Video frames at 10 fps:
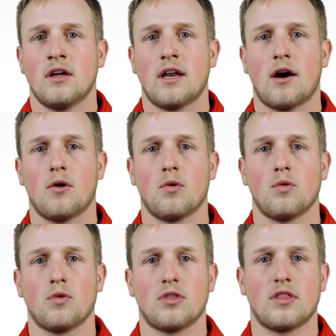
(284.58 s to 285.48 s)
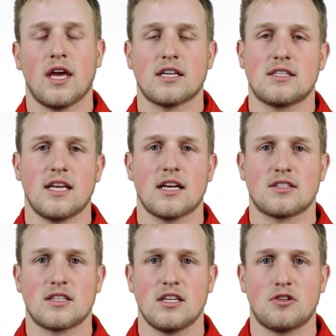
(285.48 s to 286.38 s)
Now, the SDS
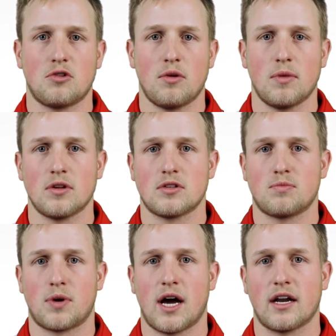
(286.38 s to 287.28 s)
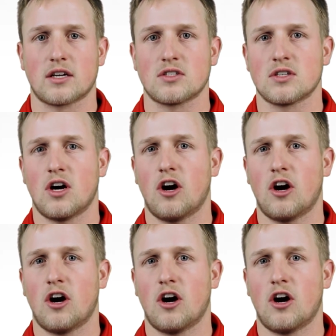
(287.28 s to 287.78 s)
seed treatment products